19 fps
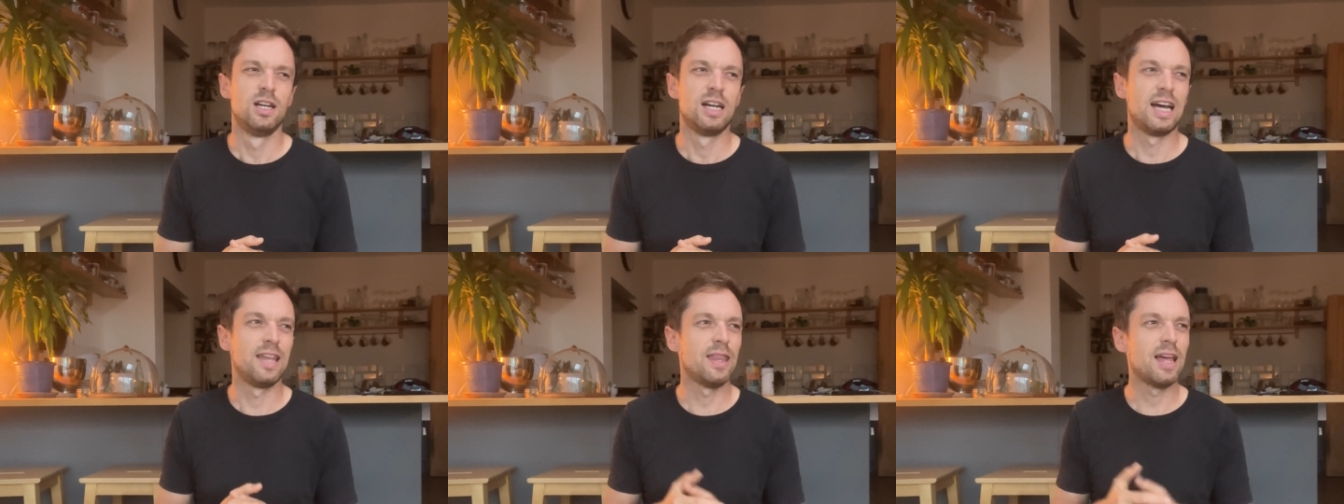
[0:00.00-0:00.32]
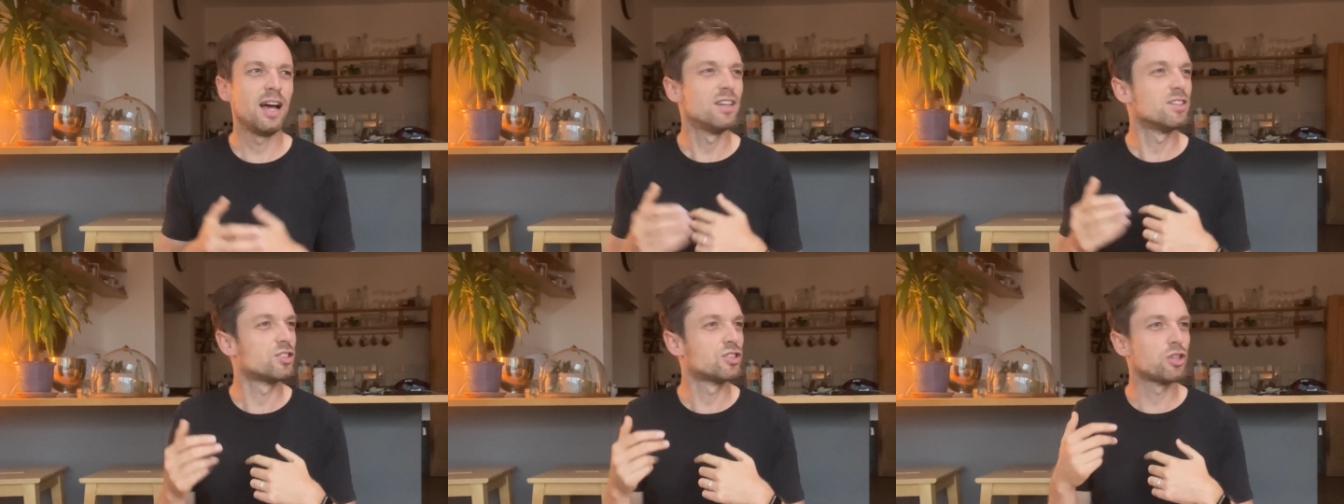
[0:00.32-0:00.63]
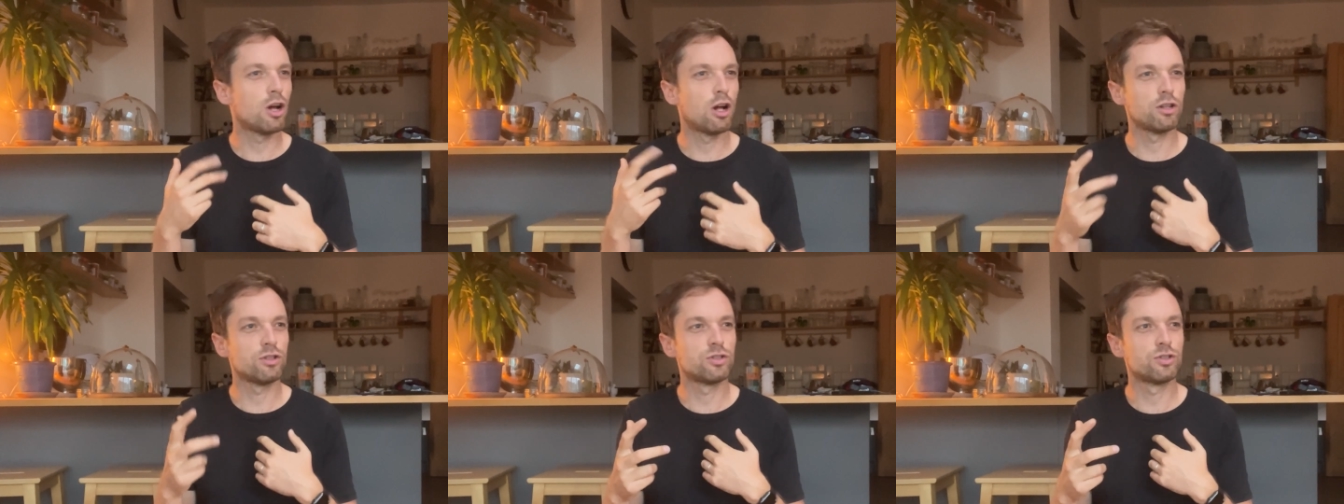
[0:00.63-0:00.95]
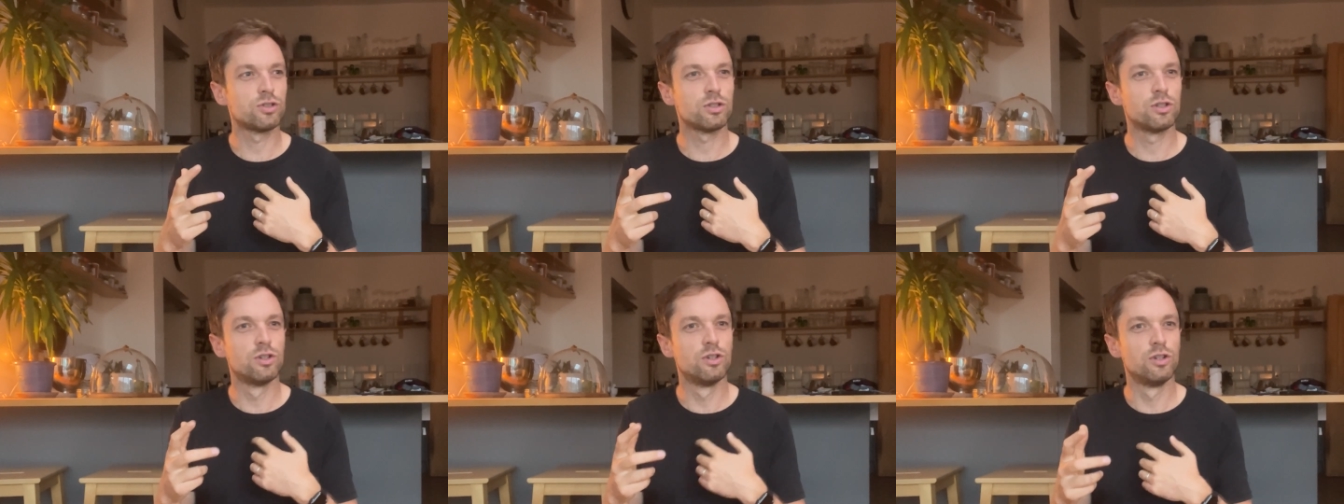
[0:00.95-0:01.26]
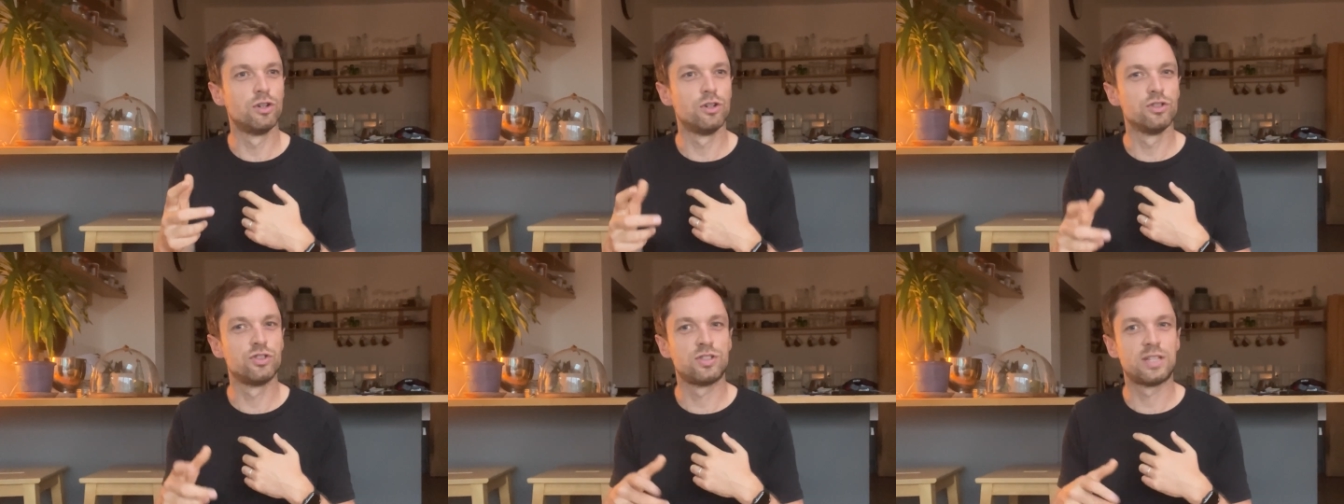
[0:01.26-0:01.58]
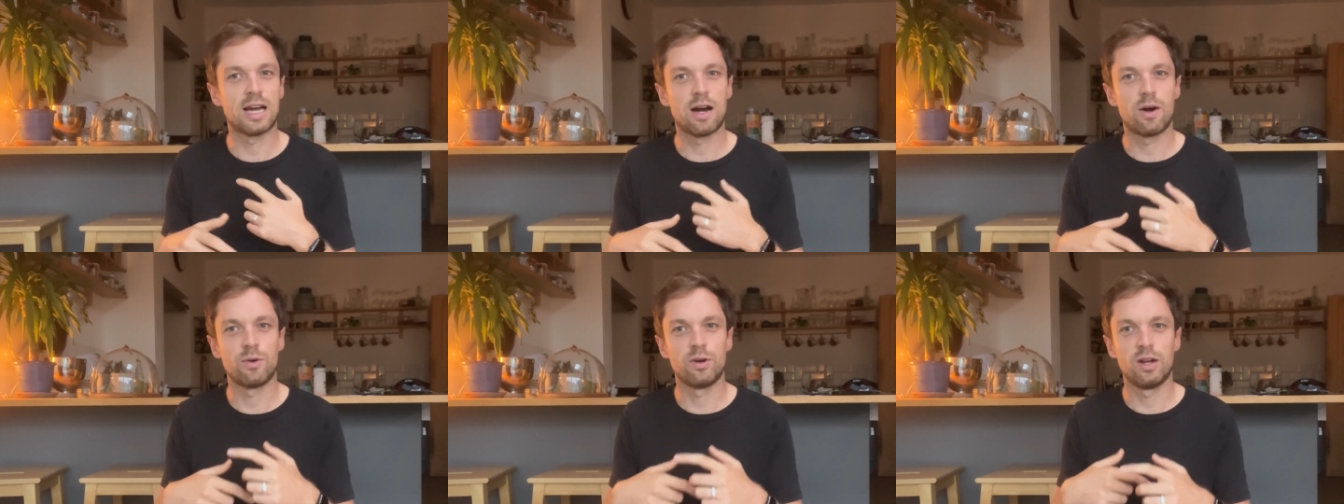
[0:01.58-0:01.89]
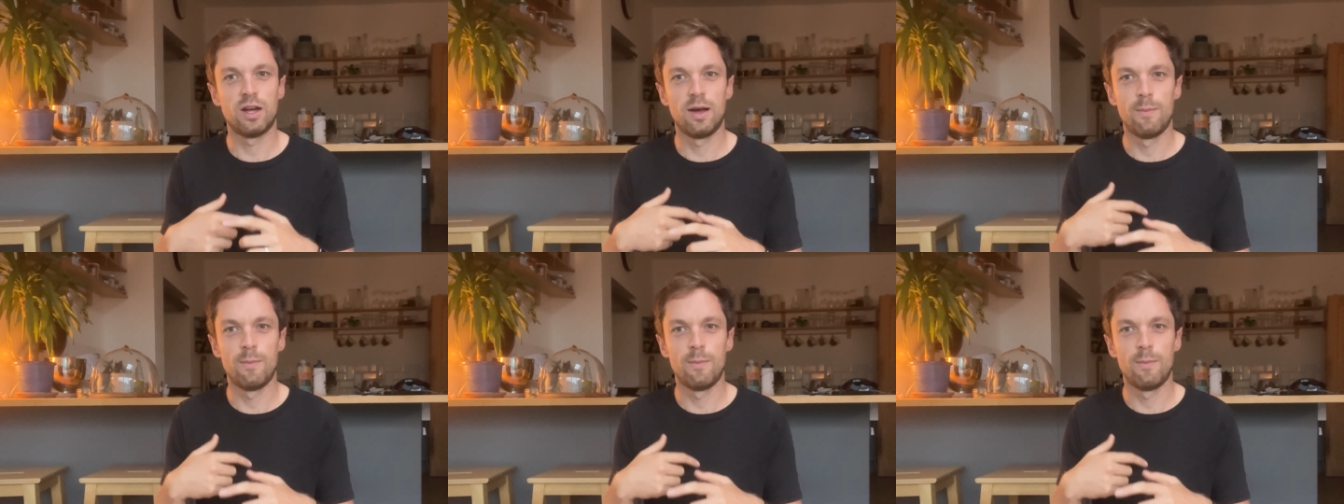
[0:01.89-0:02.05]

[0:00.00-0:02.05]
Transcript: And that starts us down